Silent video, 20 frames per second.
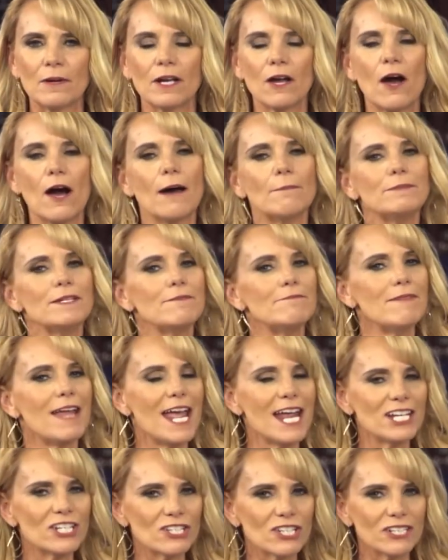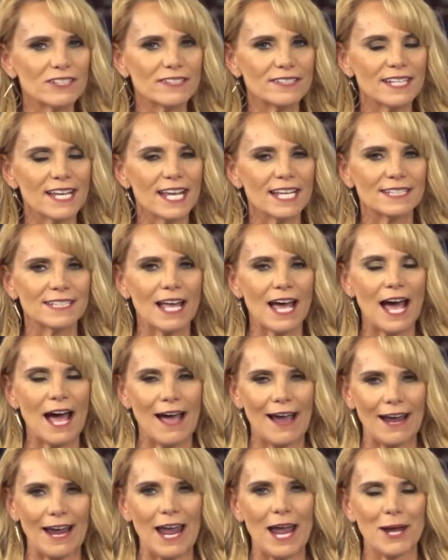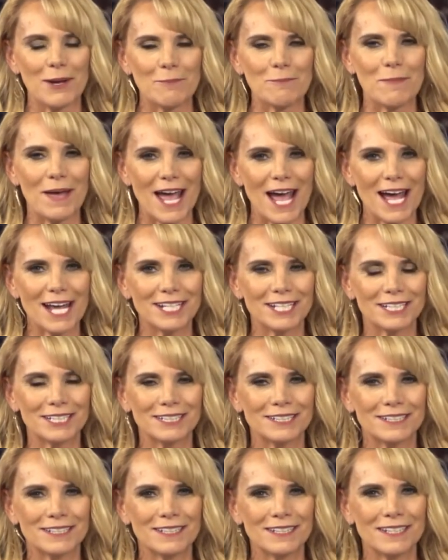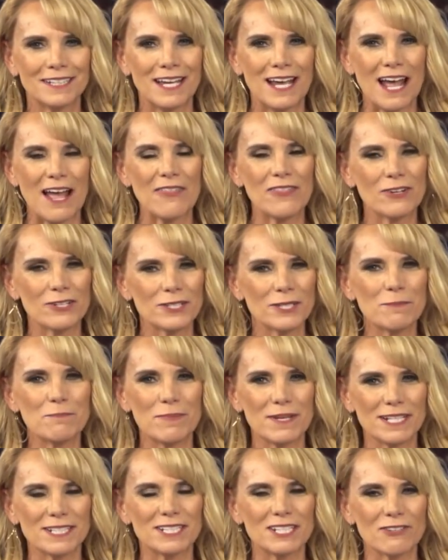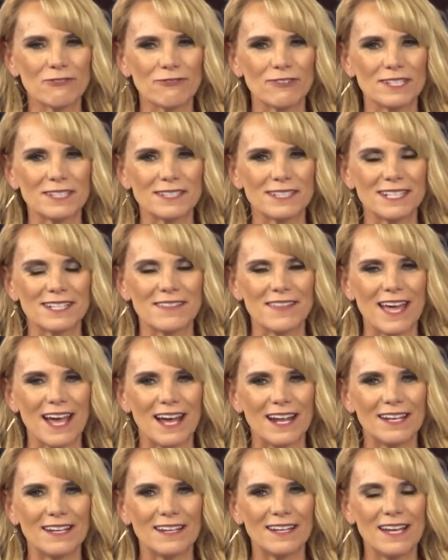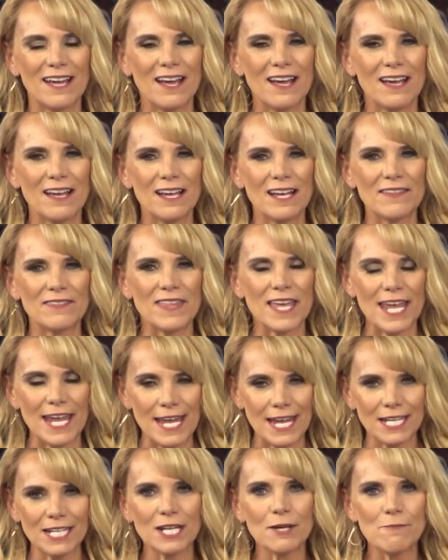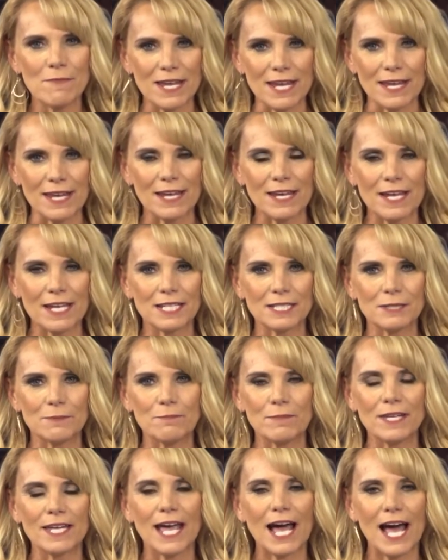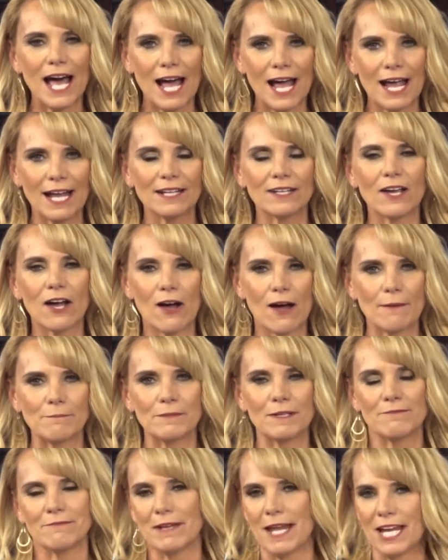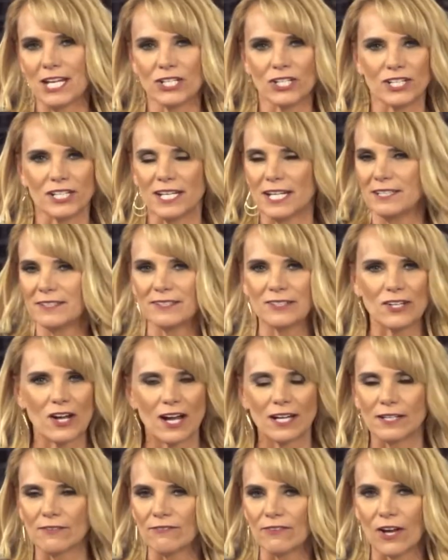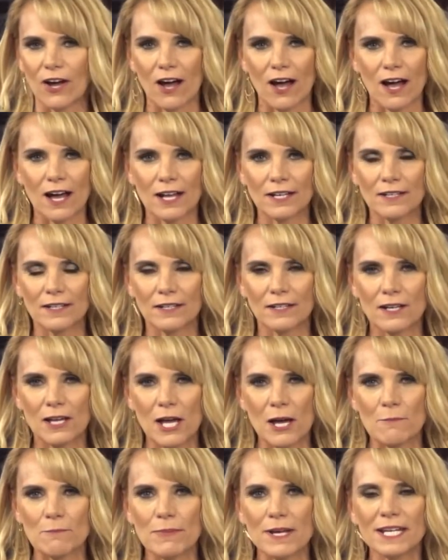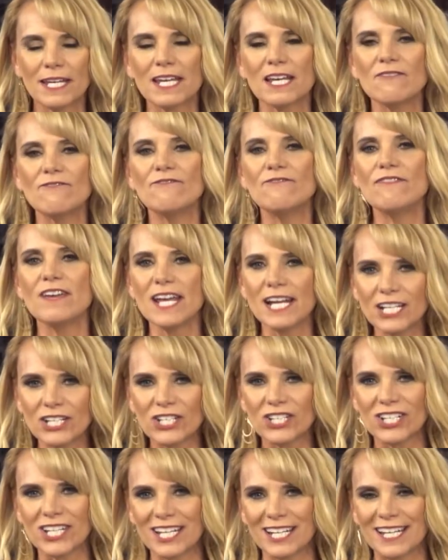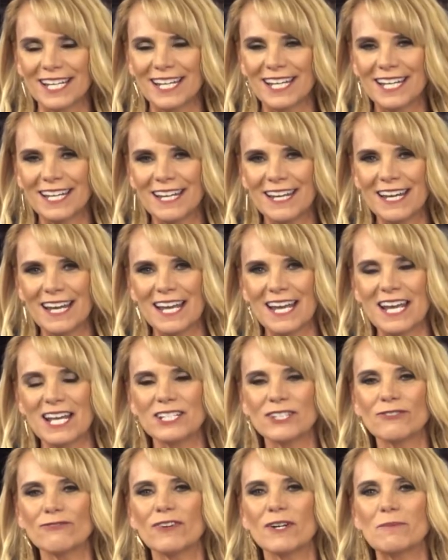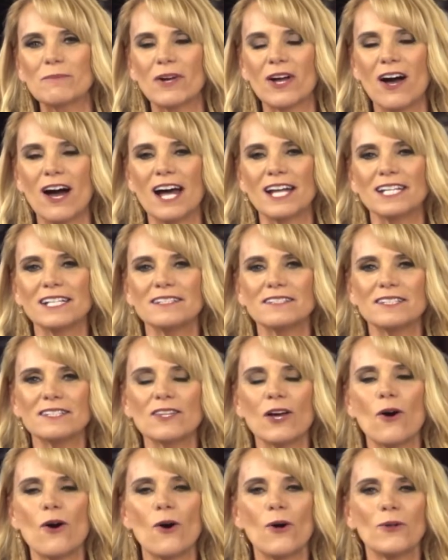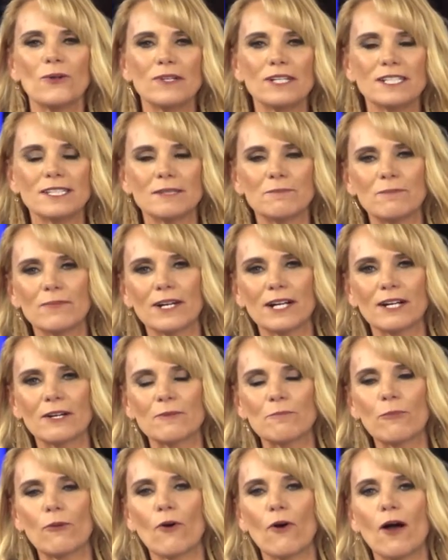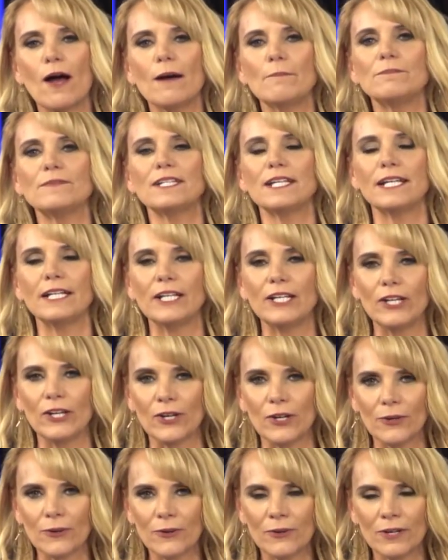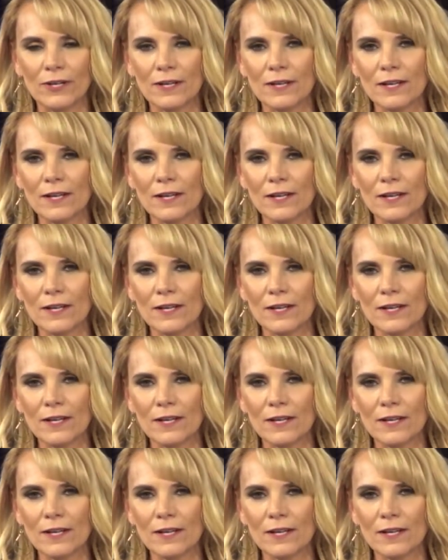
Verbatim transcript: Condemnation says, I am bad. And there's a big difference in that. The enemy is behind condemnation, it's not of God. But conviction is from God, it's the Holy Spirit prompting you